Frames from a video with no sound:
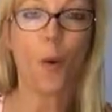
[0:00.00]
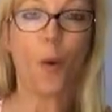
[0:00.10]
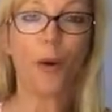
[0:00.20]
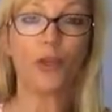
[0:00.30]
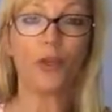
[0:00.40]

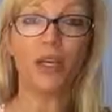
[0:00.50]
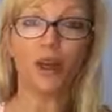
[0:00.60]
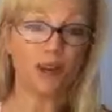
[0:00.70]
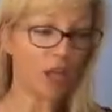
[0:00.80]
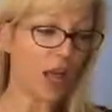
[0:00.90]
Or you
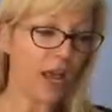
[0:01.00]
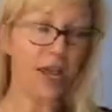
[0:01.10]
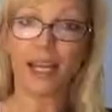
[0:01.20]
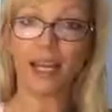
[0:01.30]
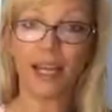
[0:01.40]
get
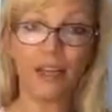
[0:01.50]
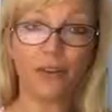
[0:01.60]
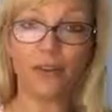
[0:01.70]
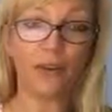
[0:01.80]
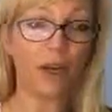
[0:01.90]
online and
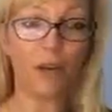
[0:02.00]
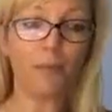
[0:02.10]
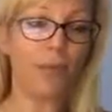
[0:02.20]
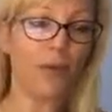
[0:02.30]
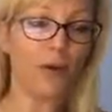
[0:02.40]
you look
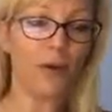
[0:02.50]
up,